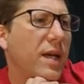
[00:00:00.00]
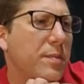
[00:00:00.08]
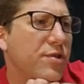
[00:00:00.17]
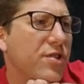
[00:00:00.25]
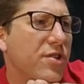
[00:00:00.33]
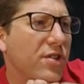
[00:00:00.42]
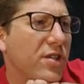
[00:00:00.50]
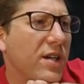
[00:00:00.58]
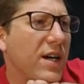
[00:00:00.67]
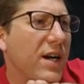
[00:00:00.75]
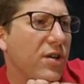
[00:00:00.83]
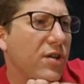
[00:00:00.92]
Inksker
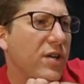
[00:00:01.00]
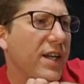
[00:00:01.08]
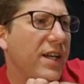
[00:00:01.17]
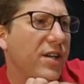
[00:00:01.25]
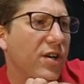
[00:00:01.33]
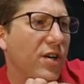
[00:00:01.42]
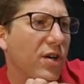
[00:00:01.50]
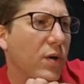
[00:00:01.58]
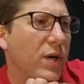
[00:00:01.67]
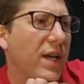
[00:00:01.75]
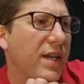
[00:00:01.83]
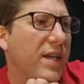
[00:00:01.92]
Iron Eater.
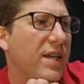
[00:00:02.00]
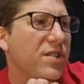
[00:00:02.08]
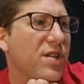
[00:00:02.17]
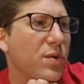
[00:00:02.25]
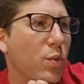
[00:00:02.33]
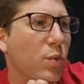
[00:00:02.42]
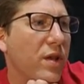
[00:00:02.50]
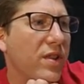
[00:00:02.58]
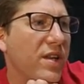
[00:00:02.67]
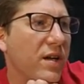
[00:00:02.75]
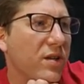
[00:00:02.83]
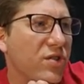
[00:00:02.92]
Okay, he is in
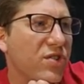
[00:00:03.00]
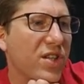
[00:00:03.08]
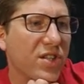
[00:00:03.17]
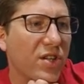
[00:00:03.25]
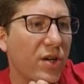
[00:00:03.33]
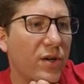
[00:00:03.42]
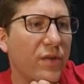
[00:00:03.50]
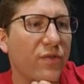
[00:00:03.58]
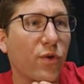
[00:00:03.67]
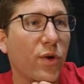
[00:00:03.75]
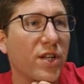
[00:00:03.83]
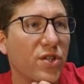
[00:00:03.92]

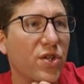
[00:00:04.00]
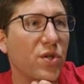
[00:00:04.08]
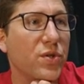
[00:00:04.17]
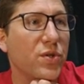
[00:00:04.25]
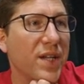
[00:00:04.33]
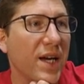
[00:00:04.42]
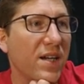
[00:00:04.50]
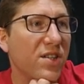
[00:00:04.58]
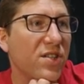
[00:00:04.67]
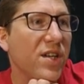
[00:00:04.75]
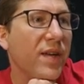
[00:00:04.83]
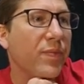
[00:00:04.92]
1,642
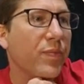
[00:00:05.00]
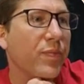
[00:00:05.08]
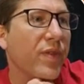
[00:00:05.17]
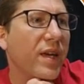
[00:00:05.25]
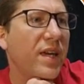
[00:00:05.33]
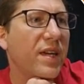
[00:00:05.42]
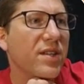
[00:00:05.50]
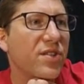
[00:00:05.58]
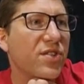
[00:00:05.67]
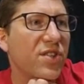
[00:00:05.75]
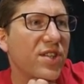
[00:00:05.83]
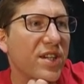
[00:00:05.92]
decks. He is
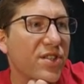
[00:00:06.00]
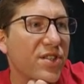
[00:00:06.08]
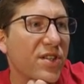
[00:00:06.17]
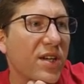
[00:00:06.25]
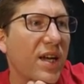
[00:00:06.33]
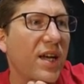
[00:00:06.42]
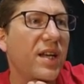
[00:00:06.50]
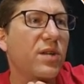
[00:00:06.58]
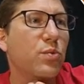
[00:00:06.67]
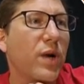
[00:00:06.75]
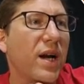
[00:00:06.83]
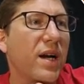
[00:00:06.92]
6 and
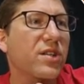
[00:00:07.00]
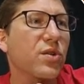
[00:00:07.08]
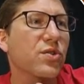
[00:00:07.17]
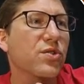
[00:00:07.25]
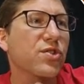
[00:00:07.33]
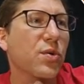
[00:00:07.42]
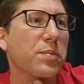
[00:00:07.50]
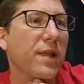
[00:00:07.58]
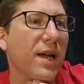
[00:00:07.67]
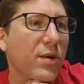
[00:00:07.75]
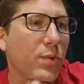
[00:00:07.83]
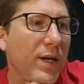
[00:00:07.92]
Rakdos, so
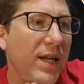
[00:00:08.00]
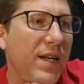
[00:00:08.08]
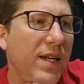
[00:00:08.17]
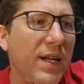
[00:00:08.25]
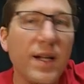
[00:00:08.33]
black-red.